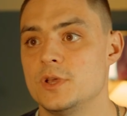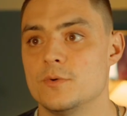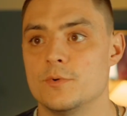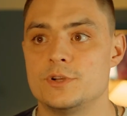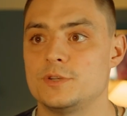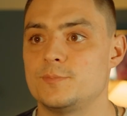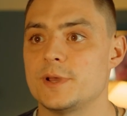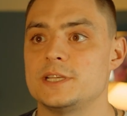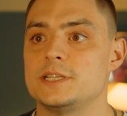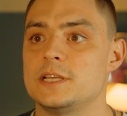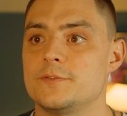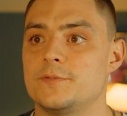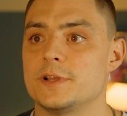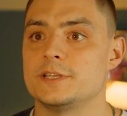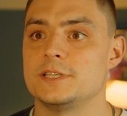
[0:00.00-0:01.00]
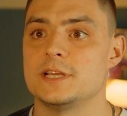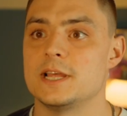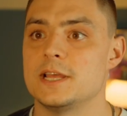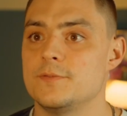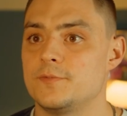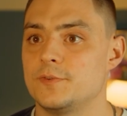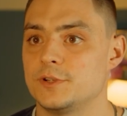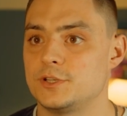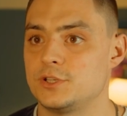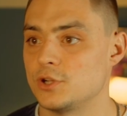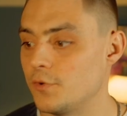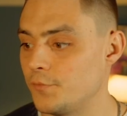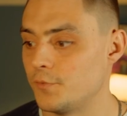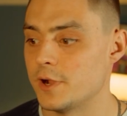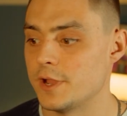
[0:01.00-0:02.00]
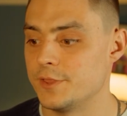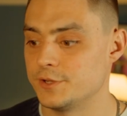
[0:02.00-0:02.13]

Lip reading: which is basically a fancy name for software